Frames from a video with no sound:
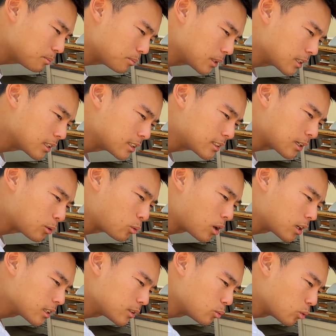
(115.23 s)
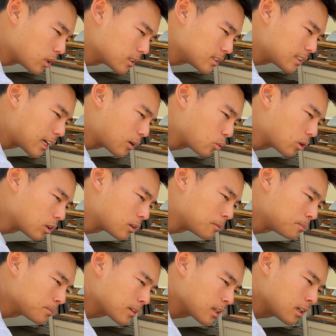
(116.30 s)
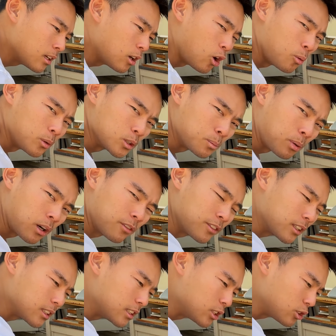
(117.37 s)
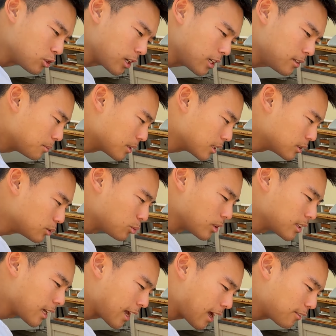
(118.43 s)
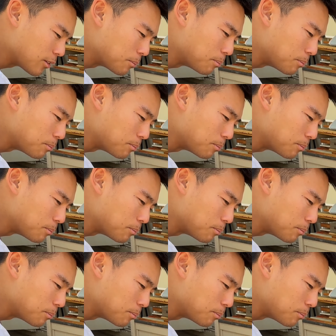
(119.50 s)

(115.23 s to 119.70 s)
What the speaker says: because I wanted ones that were almost perfectly straight, because when they have a